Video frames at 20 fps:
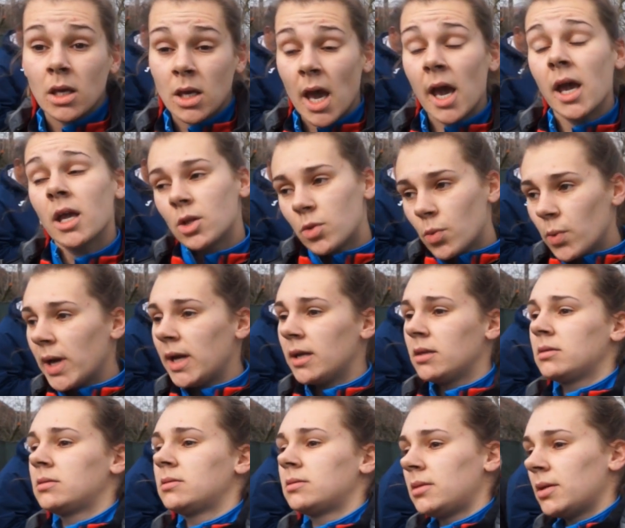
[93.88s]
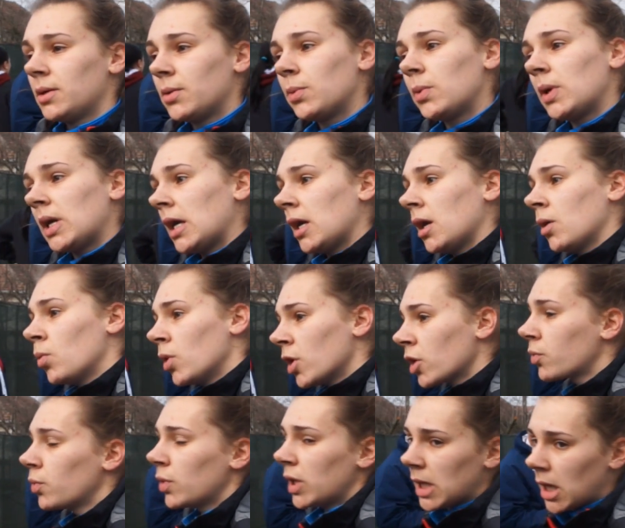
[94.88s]
Yeah, it went. We
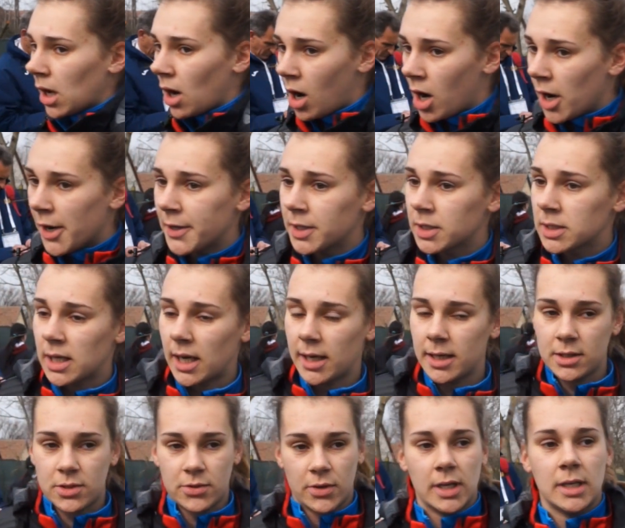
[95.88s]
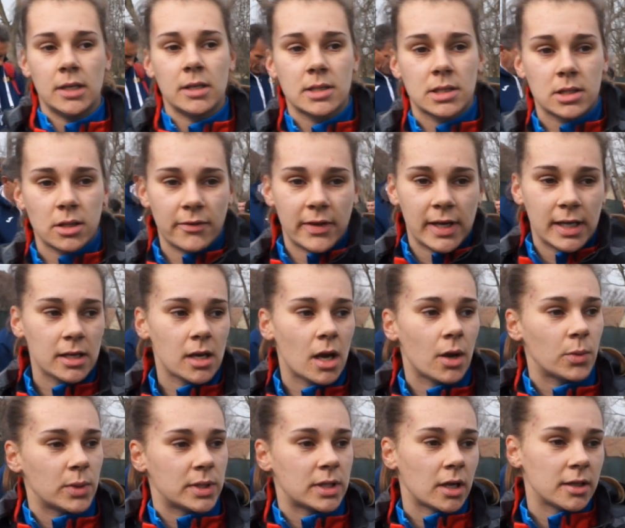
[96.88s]
work really hard. I train in
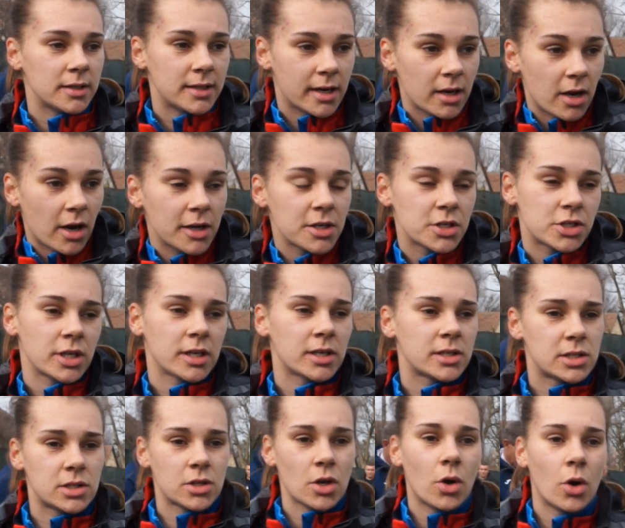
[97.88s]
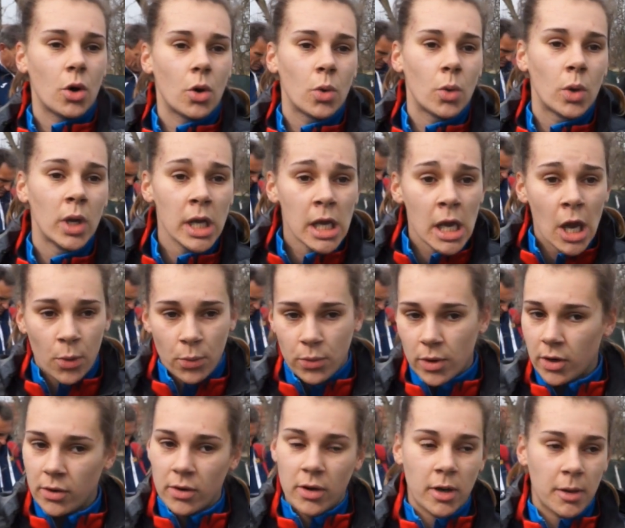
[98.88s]
Slovenia with Andrej Hajnšek, so
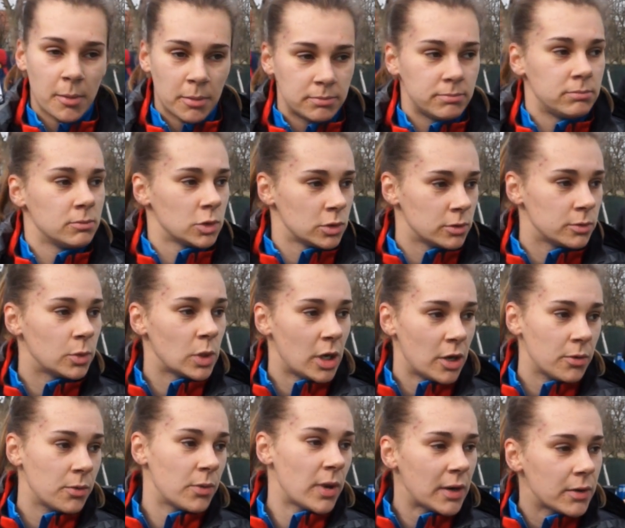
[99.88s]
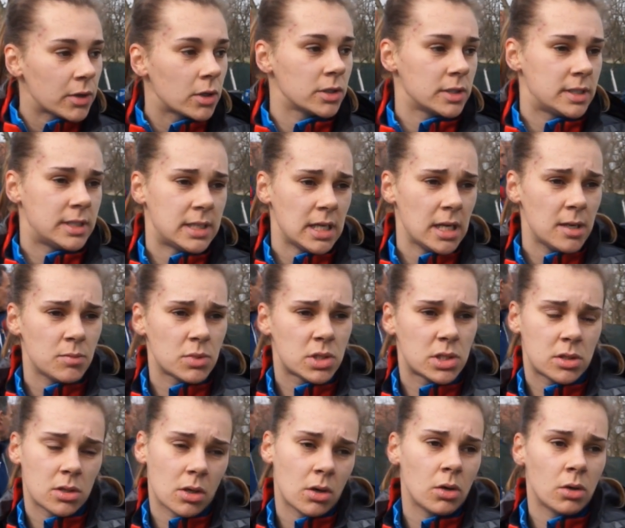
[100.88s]
we are a very good team.
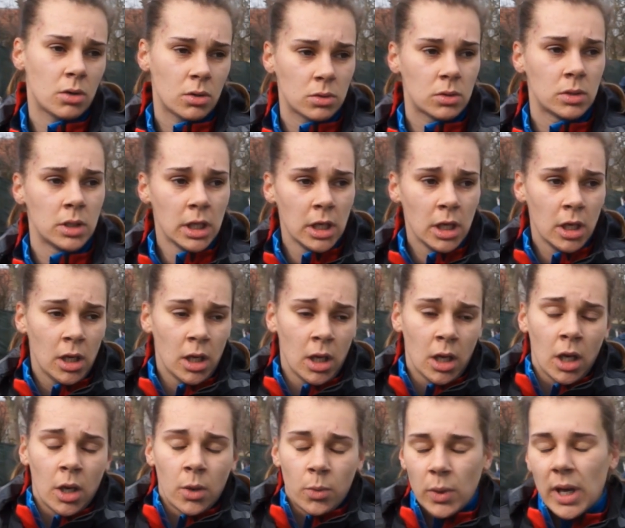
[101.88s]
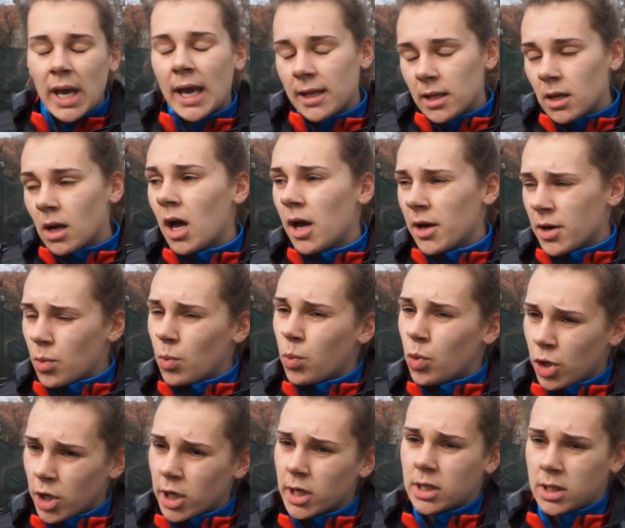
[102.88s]
So we had a lot of
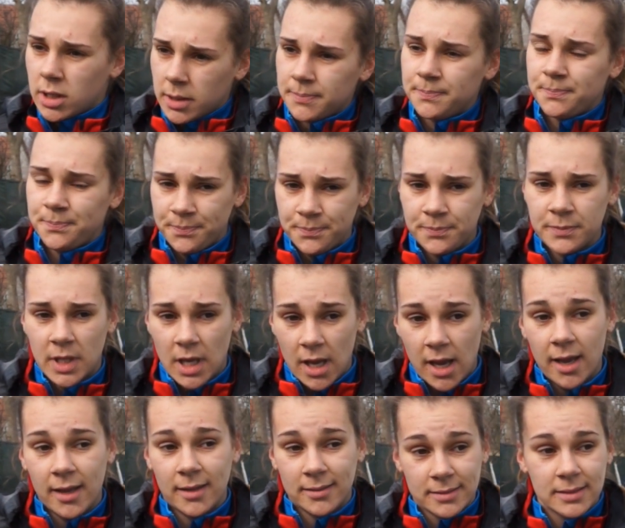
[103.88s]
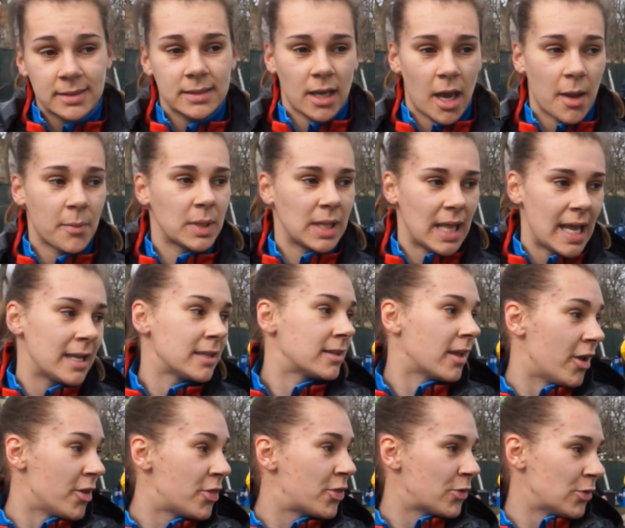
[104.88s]
work and I'm glad
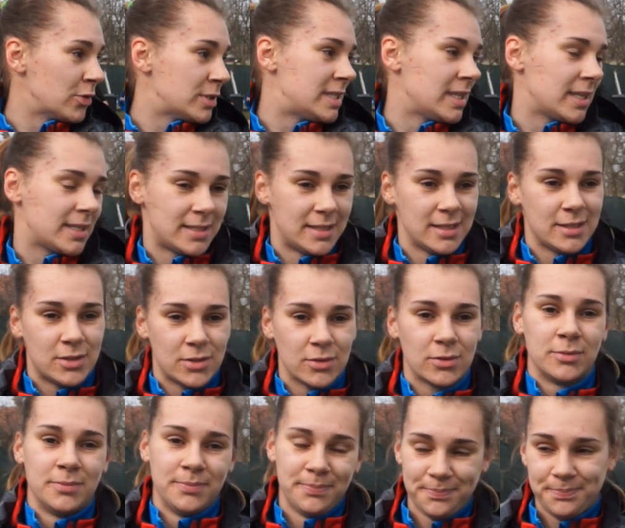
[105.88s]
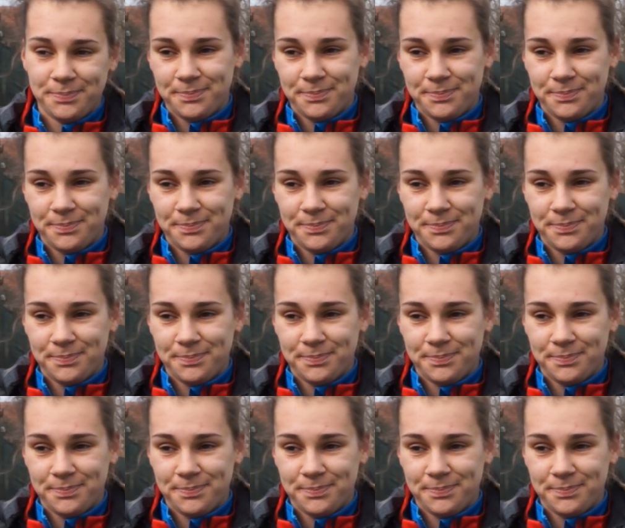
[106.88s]
I threw 62.